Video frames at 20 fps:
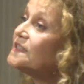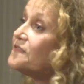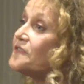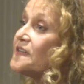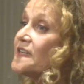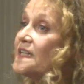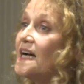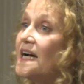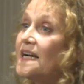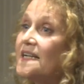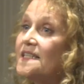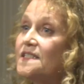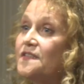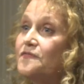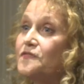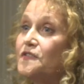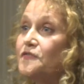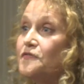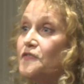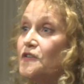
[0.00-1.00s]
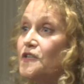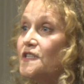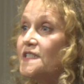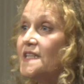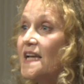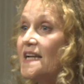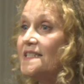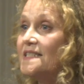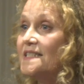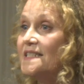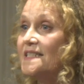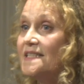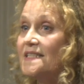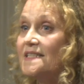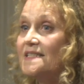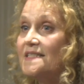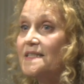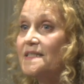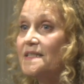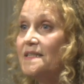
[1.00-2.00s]
all different kinds of diverse
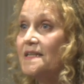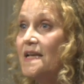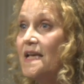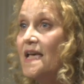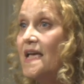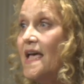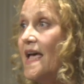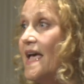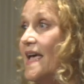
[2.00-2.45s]
ideas and,